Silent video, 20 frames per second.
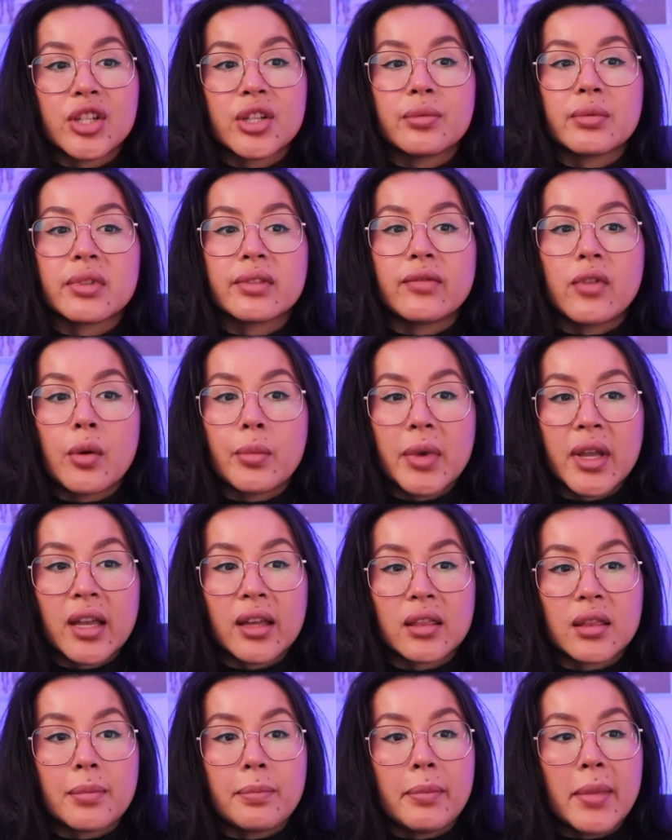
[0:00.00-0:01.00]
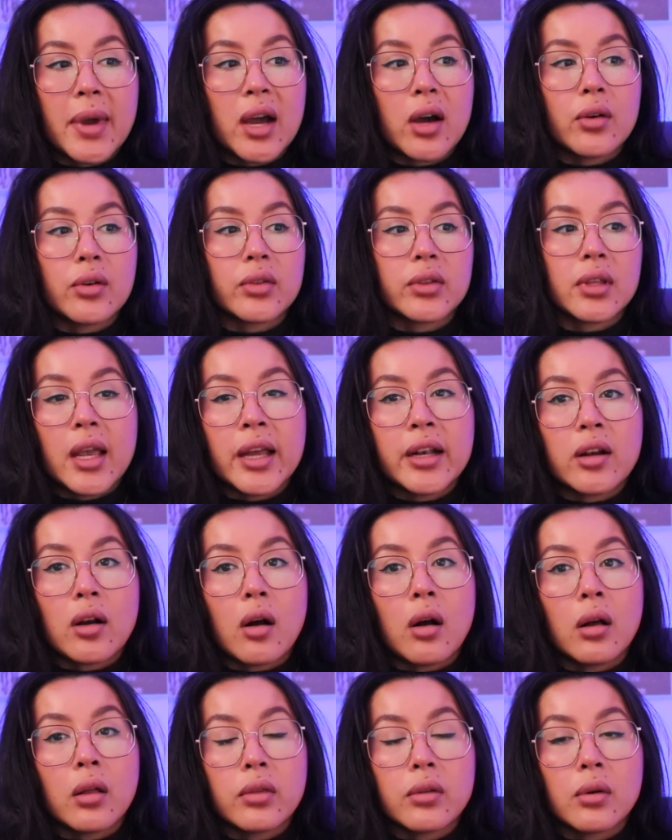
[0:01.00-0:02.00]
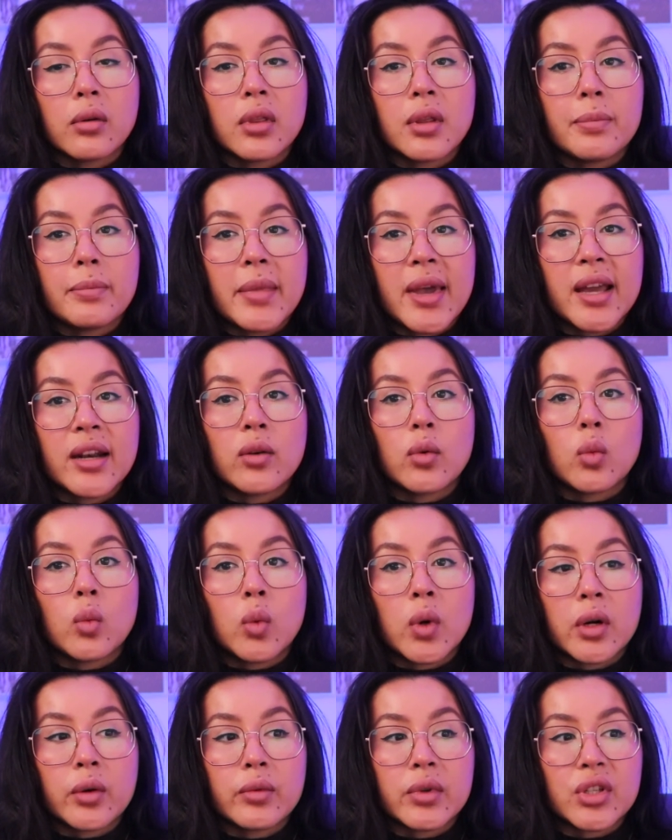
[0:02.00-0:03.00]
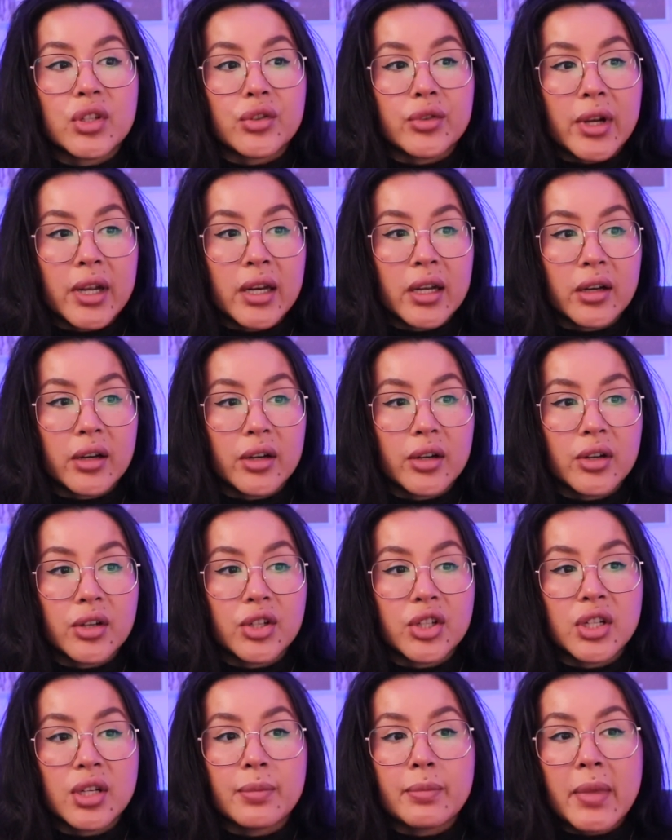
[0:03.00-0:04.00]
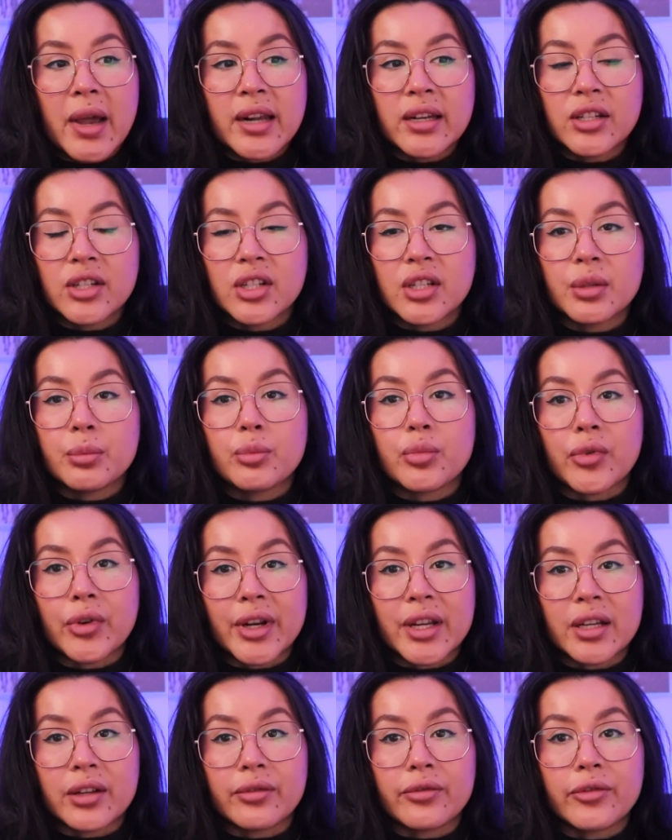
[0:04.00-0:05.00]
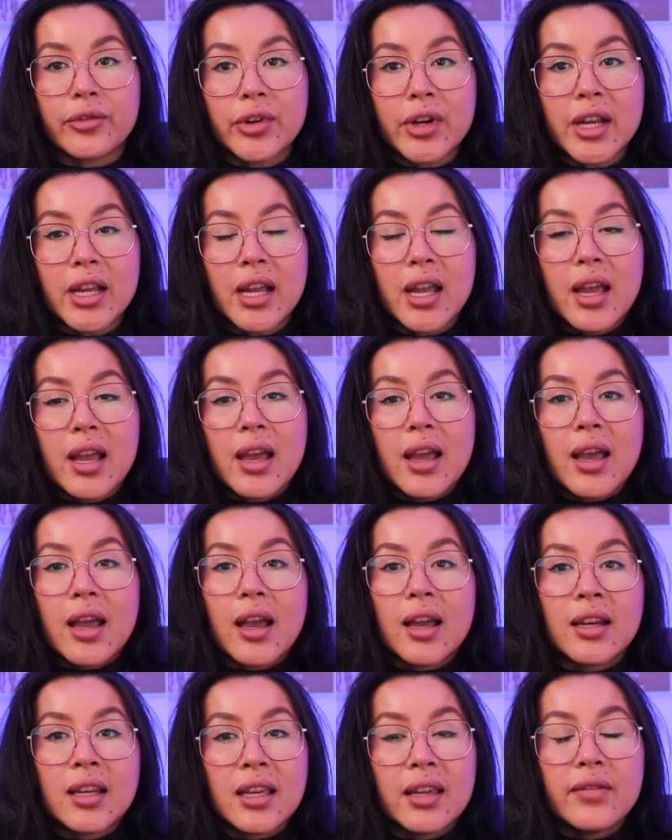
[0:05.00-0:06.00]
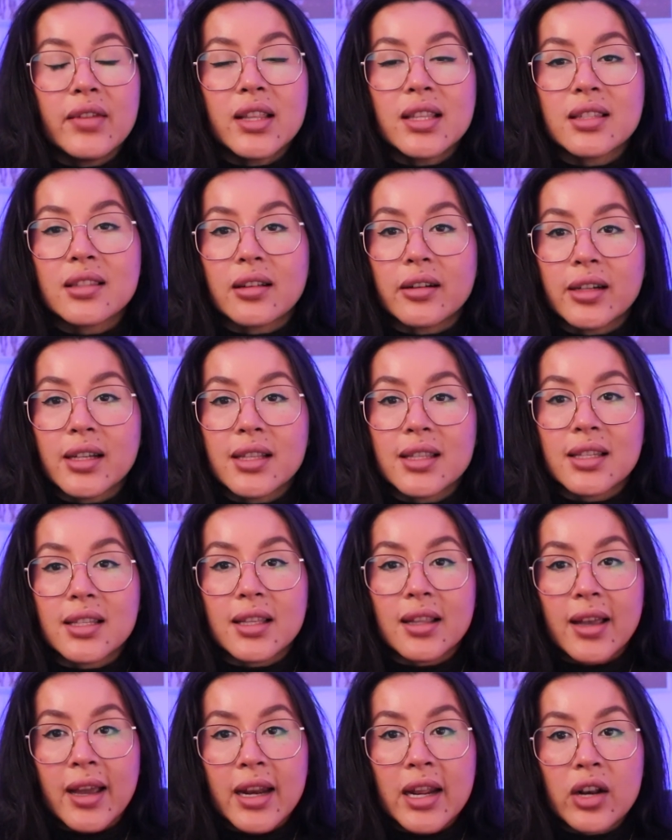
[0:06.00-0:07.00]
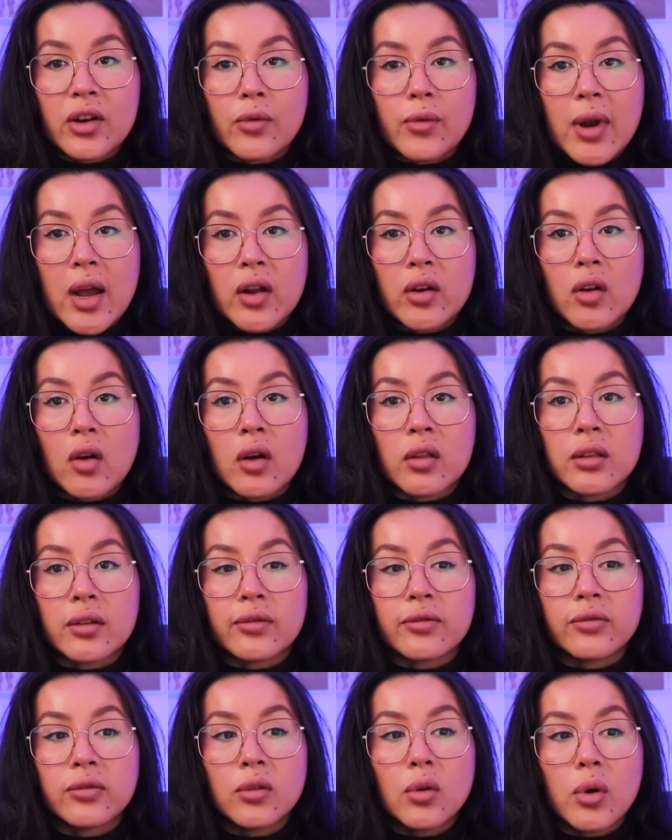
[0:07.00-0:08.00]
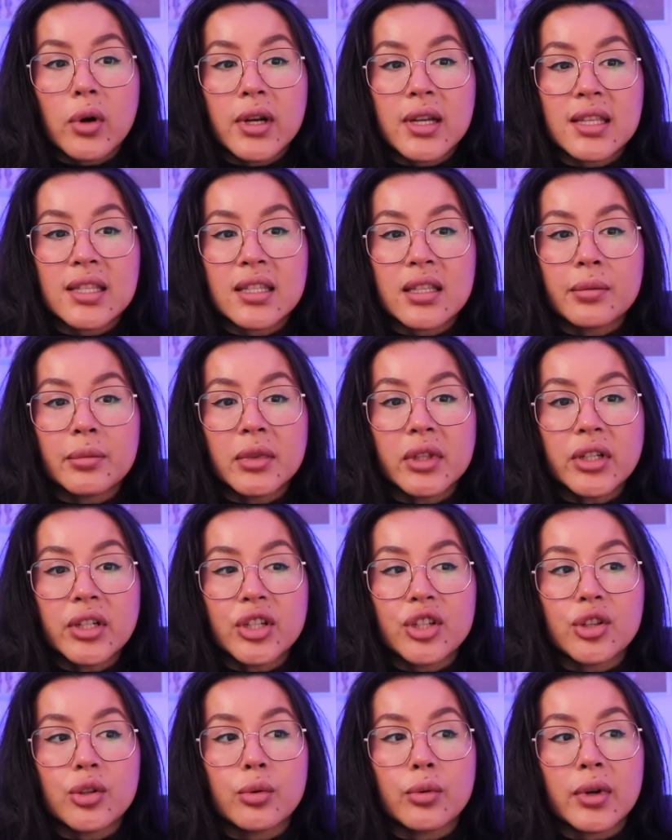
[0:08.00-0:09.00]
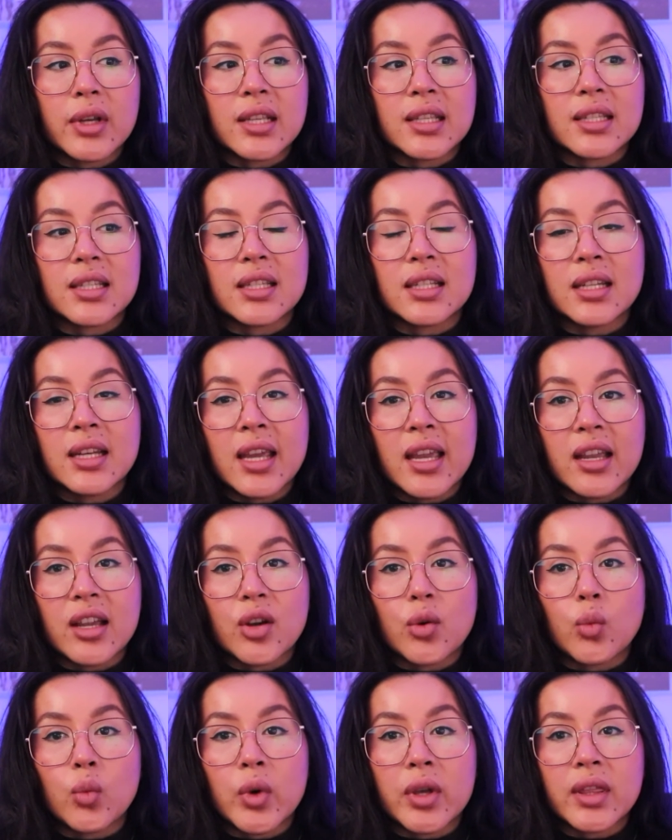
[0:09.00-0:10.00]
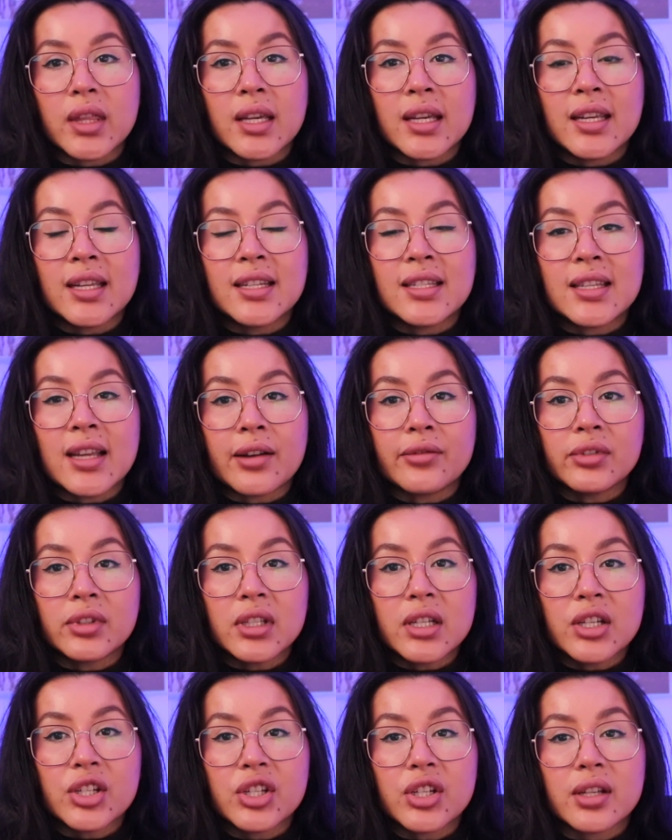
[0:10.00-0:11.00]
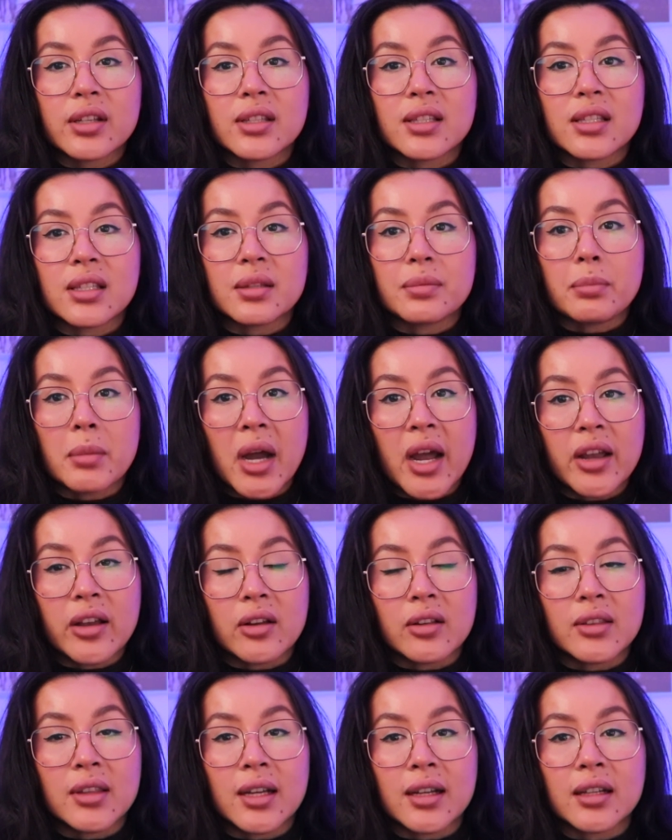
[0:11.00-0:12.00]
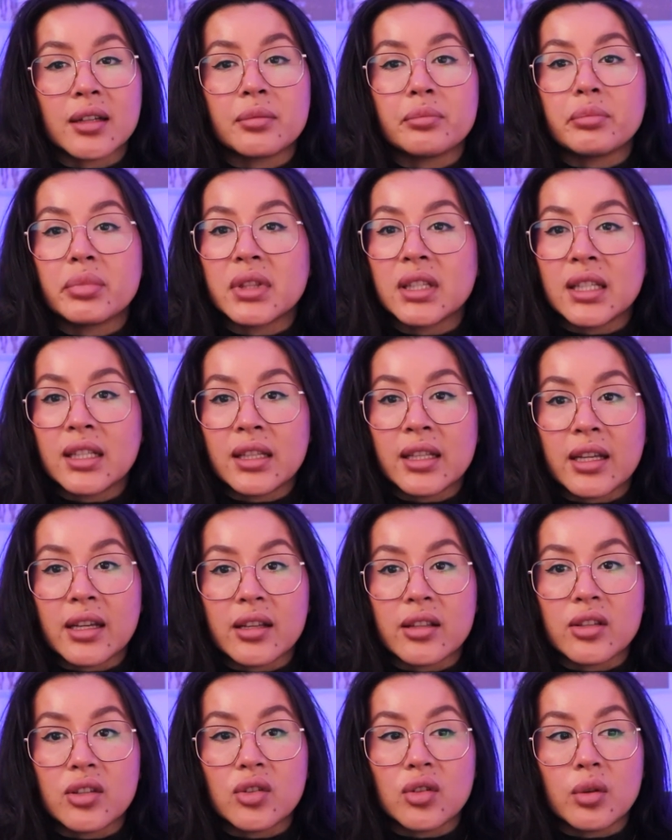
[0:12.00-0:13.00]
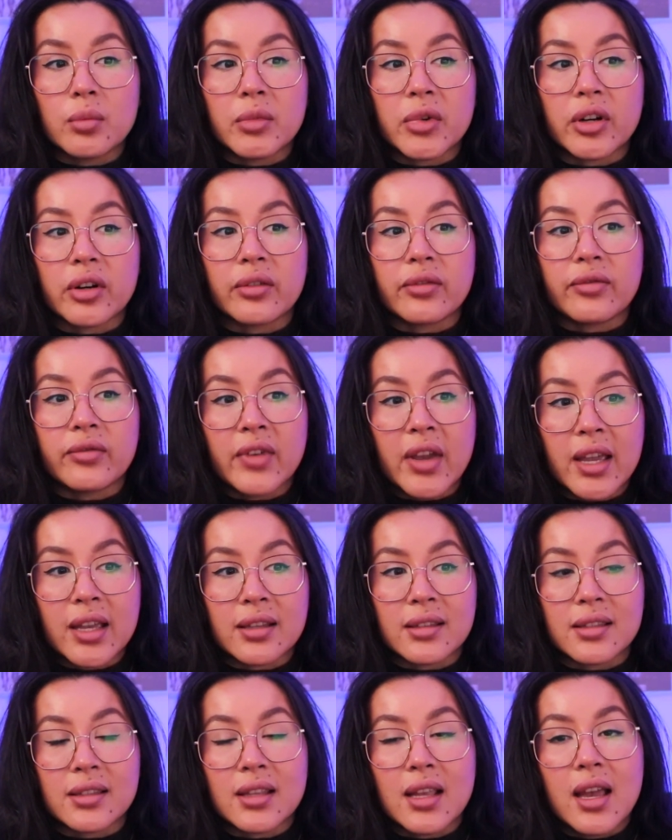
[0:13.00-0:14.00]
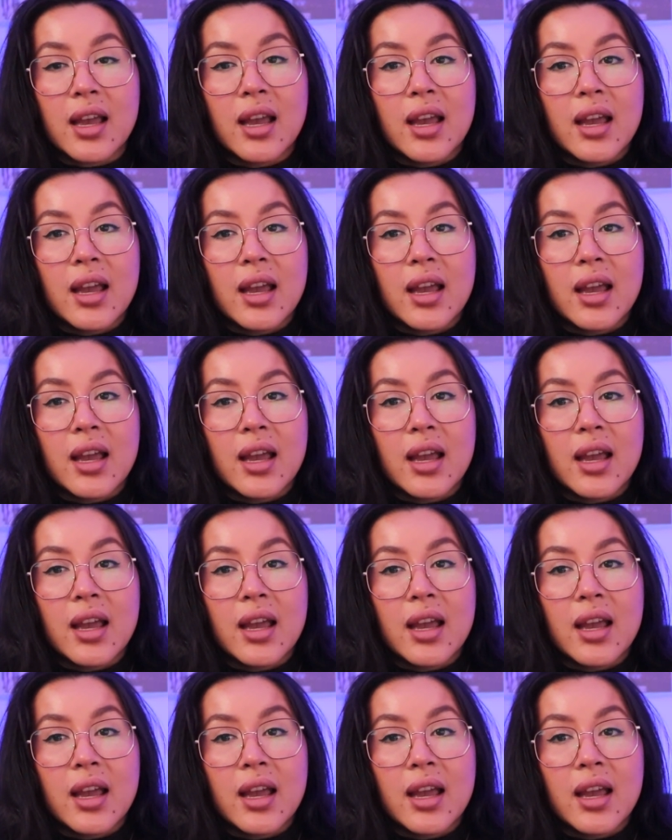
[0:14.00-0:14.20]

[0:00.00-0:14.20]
she was foaming at the mouth, and although the men were restraining her, she managed to break free and even started sliding around on the floor, similar to a snake, with a devilish smile that completely consumed her face.